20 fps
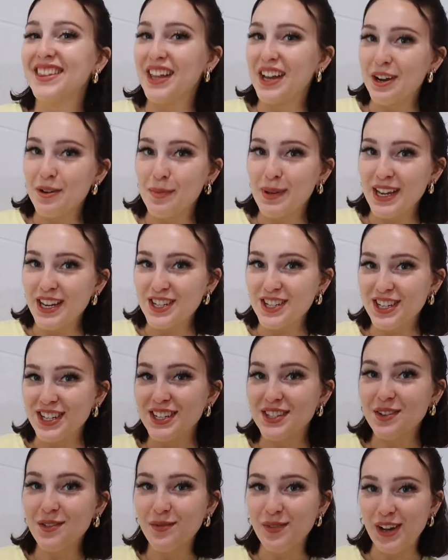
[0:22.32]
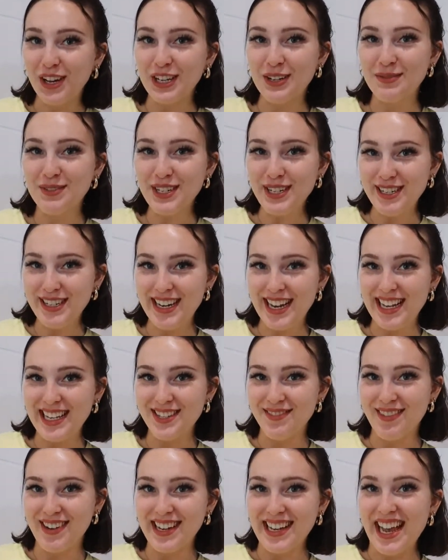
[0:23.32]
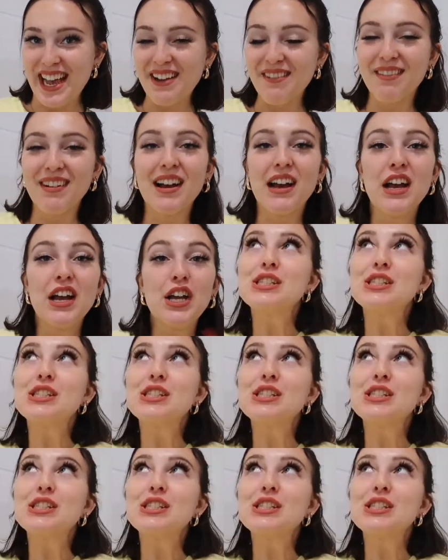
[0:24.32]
Hello Peaches, welcome to today's video.